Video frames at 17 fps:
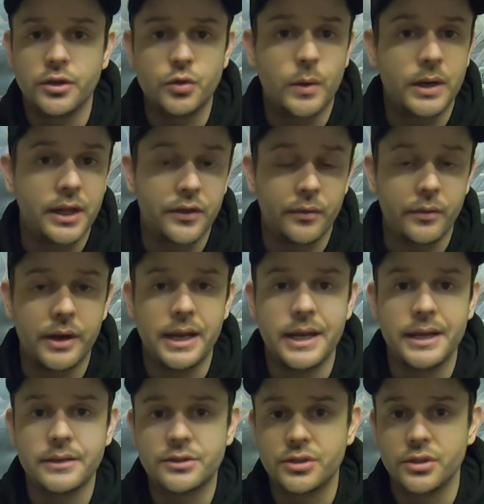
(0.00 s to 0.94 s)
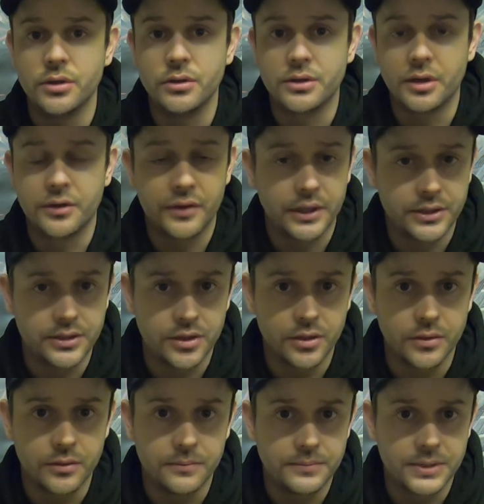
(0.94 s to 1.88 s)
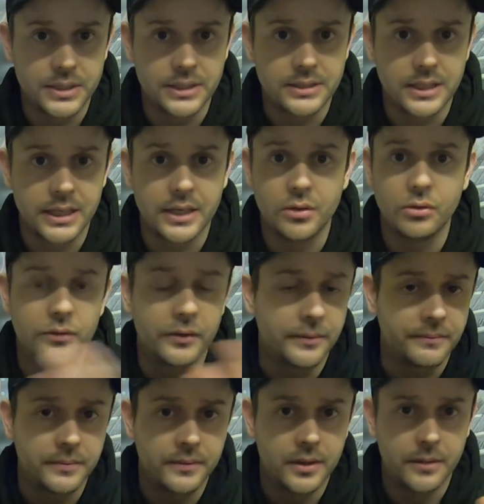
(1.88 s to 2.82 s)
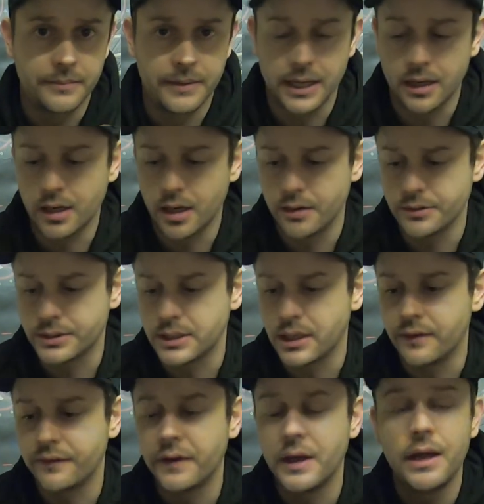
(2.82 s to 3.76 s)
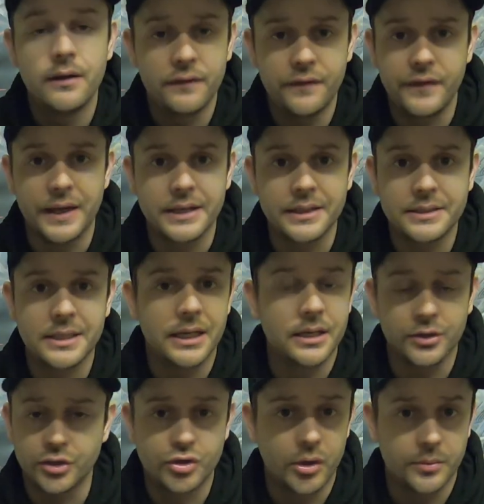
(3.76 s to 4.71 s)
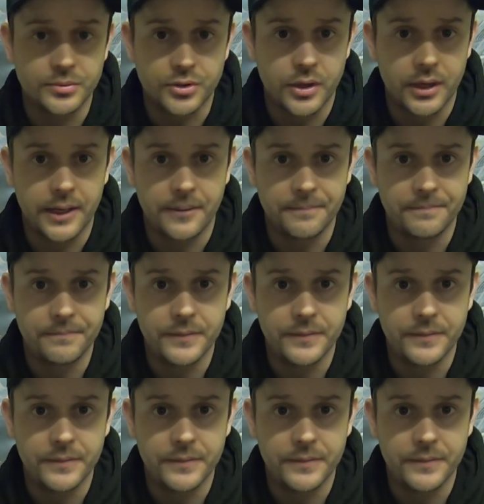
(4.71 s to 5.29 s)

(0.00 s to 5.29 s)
twenty-three to thirty-two C C and all the bigger clone stuff fits. It'll just drop straight in.